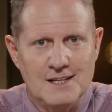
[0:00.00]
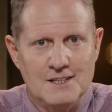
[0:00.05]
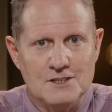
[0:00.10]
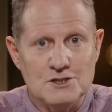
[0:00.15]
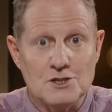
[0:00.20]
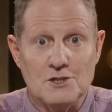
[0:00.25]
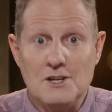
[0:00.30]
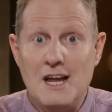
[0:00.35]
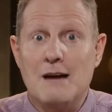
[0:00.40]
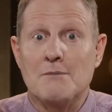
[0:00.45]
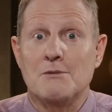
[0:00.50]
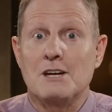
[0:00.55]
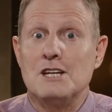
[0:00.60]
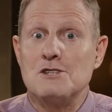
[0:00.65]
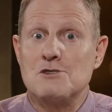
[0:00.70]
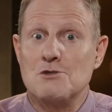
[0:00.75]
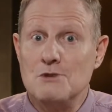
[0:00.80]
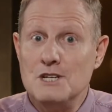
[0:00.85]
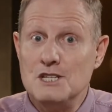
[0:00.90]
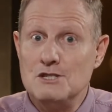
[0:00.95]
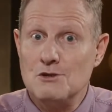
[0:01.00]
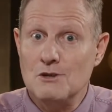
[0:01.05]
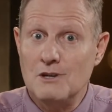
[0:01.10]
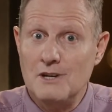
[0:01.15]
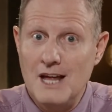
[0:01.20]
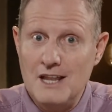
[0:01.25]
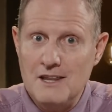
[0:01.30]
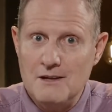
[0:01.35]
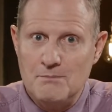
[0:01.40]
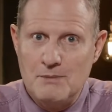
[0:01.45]
So now I'm going to read you
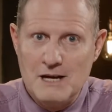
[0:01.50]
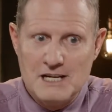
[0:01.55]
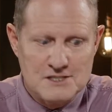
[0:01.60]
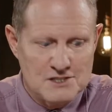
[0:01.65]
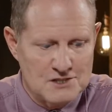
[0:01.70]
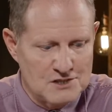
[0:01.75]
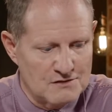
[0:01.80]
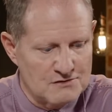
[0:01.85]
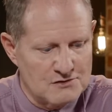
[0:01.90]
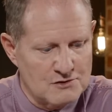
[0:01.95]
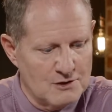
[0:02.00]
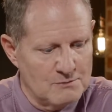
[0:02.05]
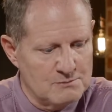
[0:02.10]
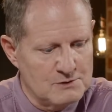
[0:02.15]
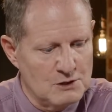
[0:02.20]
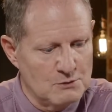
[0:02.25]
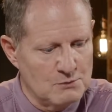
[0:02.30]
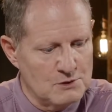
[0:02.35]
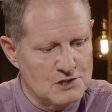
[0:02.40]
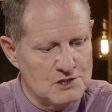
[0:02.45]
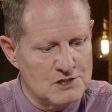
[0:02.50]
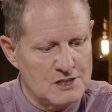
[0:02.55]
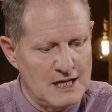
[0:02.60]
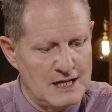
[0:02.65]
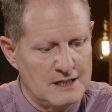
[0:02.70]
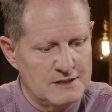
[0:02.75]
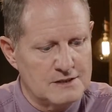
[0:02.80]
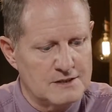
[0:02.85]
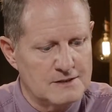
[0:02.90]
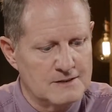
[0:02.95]
another passage of scripture, which
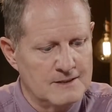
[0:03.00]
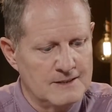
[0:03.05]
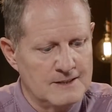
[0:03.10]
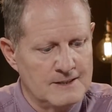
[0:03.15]
says